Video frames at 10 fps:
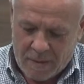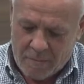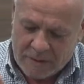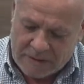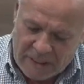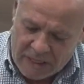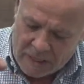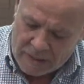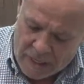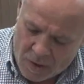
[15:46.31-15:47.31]
But here
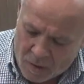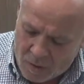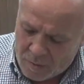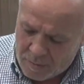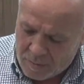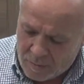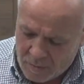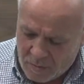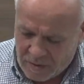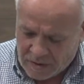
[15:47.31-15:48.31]
now,
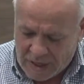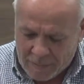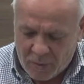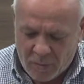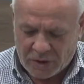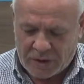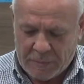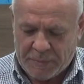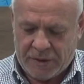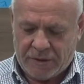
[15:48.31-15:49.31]
there's a couple more
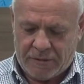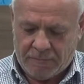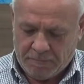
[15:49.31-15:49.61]
scriptures